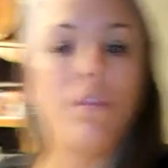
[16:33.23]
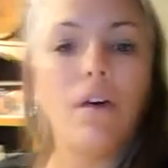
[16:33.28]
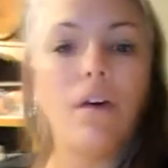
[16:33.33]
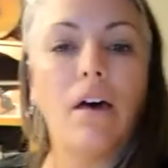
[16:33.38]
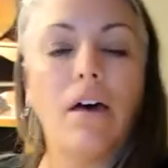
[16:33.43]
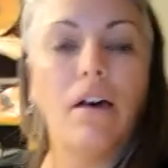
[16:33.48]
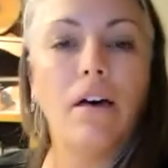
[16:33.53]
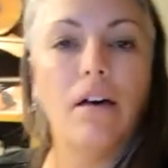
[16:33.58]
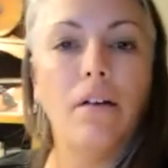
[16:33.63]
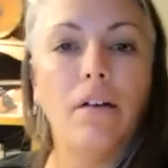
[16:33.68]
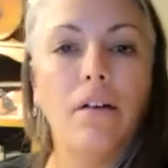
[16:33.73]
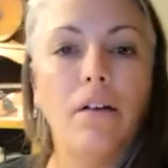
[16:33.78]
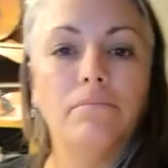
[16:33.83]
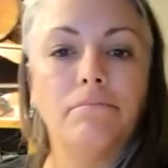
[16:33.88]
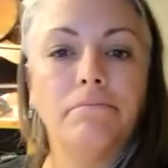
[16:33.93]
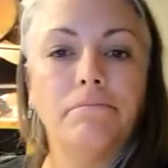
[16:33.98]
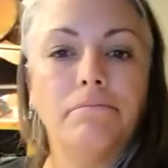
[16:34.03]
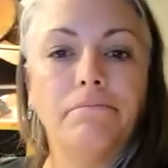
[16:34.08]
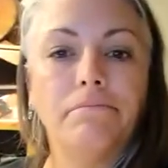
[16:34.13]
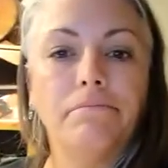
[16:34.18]

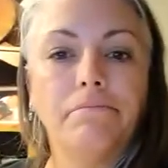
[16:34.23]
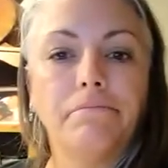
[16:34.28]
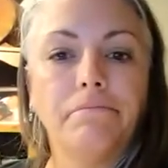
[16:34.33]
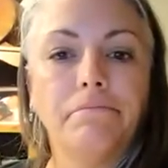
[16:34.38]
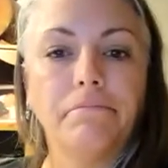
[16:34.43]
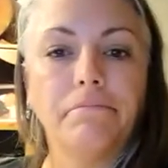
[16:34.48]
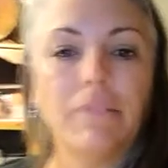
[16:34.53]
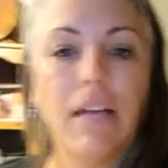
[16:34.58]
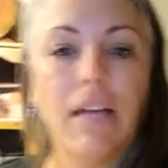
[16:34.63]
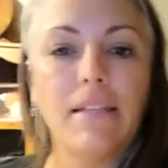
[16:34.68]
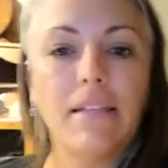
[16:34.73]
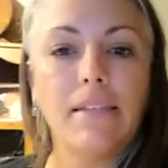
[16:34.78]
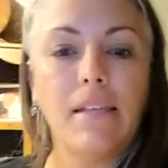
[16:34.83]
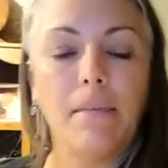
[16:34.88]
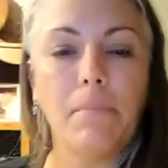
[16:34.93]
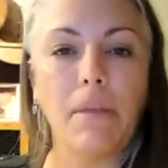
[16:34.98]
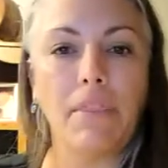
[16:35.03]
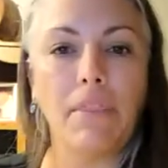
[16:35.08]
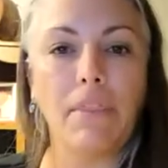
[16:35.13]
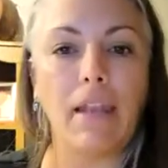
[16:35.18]
I'd say
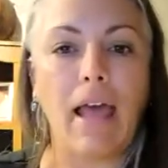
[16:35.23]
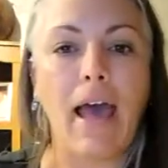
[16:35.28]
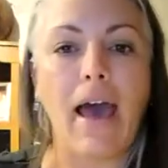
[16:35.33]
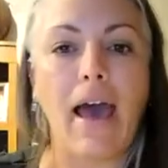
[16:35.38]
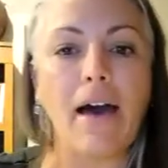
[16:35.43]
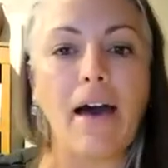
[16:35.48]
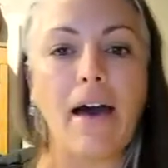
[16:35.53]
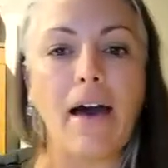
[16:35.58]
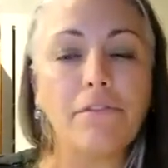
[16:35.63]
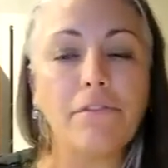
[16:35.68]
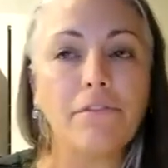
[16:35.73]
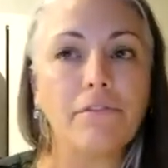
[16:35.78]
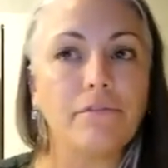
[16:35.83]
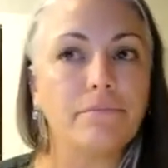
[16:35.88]
month and a half,